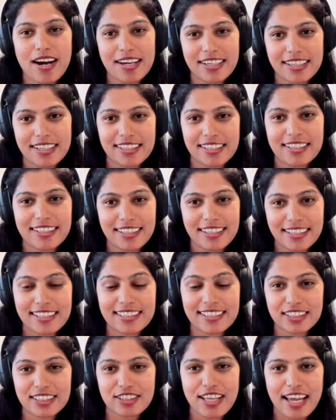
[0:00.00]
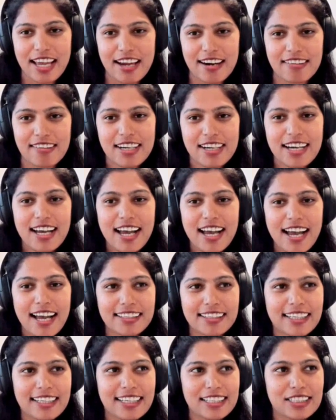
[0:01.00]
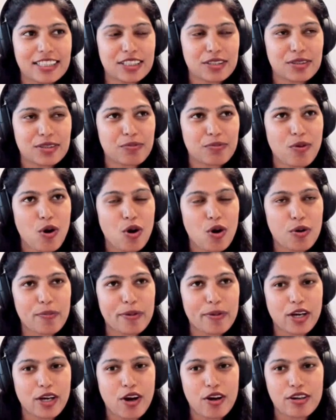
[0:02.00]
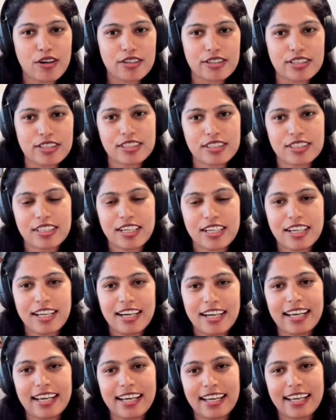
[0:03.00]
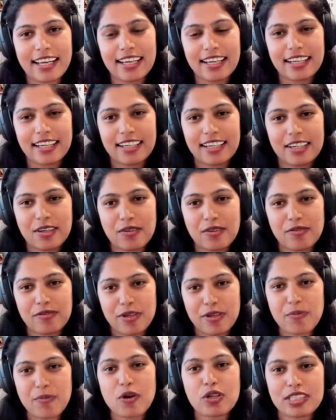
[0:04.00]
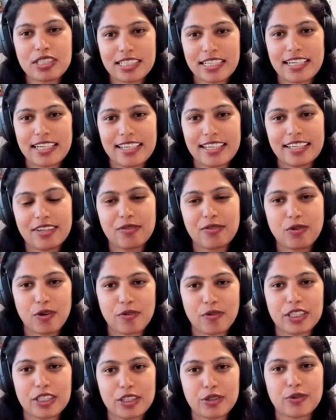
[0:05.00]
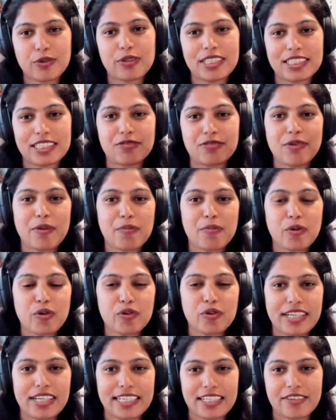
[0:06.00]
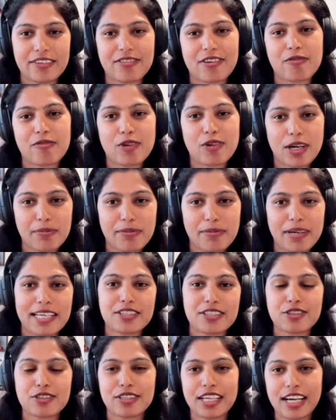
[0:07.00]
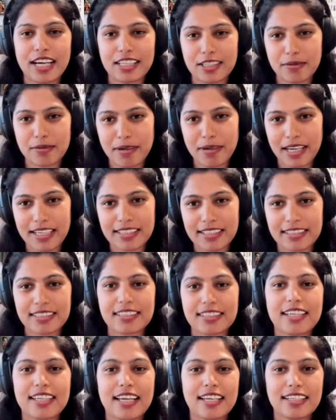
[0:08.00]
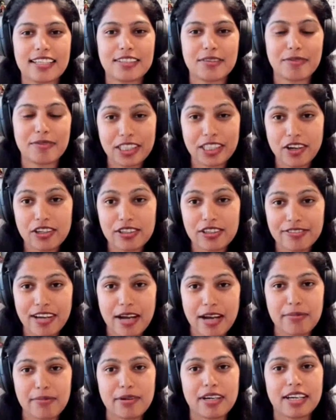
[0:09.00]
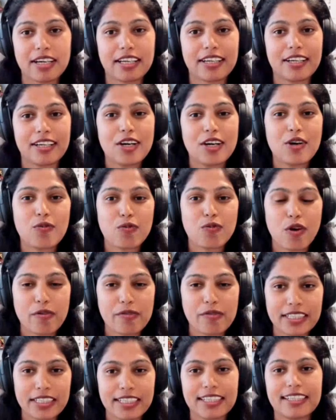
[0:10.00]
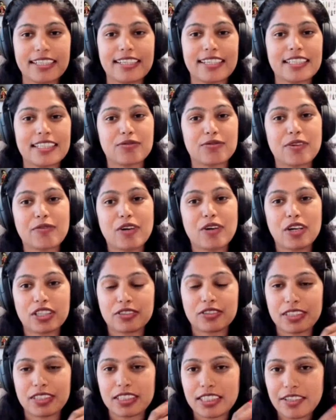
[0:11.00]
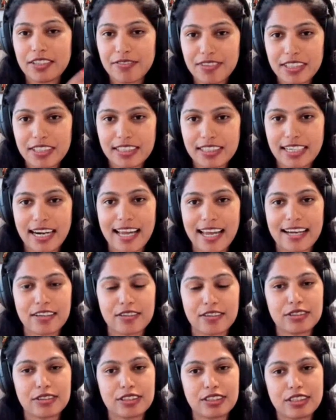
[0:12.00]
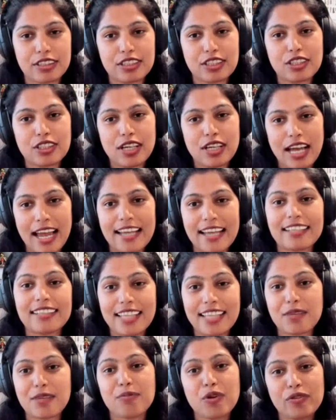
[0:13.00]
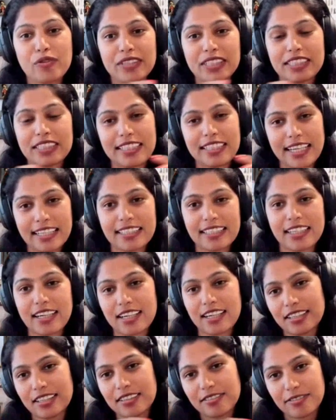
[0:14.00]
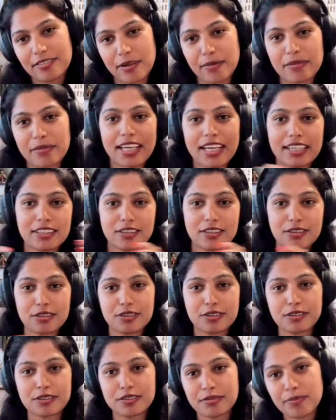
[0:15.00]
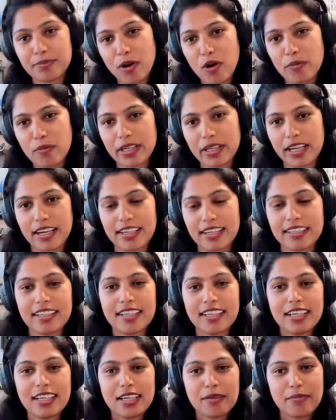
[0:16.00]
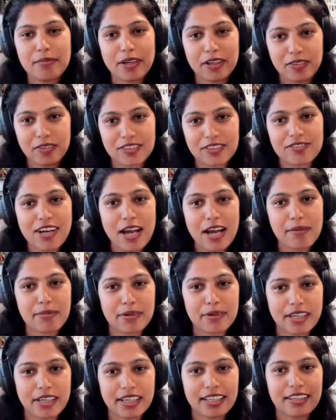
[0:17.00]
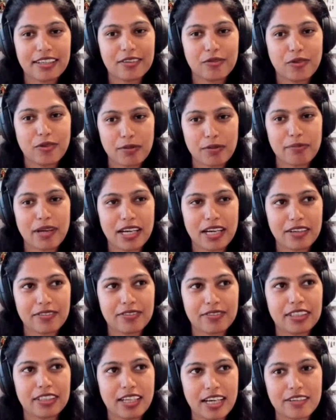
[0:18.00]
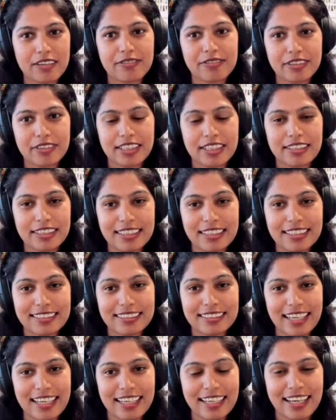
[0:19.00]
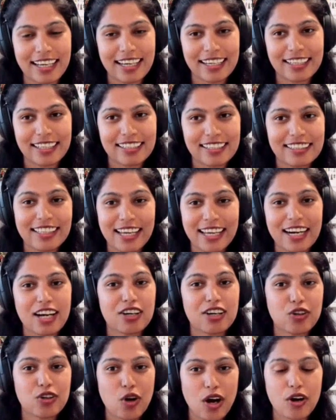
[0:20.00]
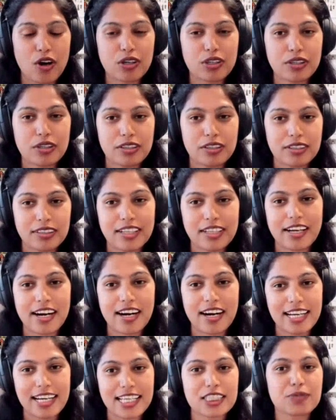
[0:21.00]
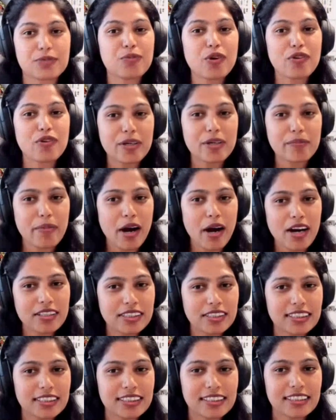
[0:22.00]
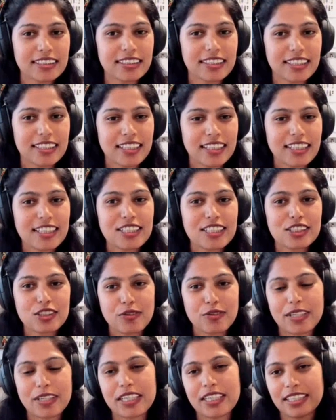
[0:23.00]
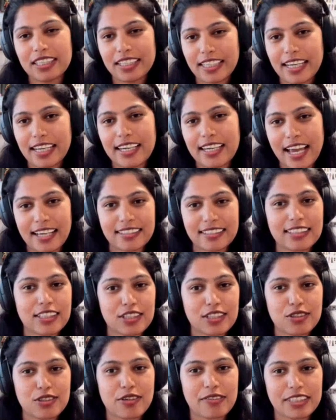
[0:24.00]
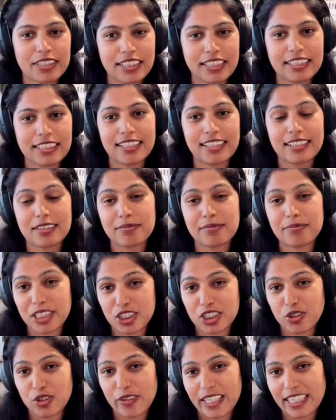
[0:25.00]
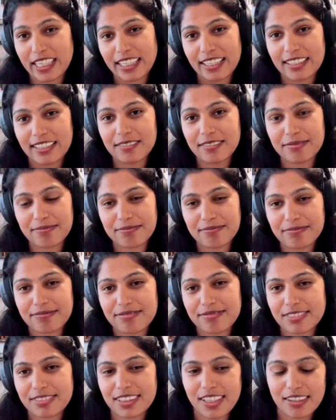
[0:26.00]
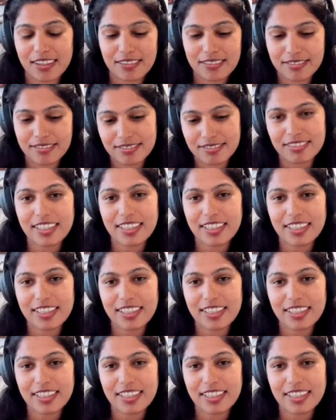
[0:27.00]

why it's there, I think it's more because we mostly, what we do is we move data from one place to the other place. And without Fabric, what we did is we worked with different clouds and then moving the data from there to Power BI. But with Fabric, one benefit I feel is there are less moving parts, so we get access to our data much quickly. So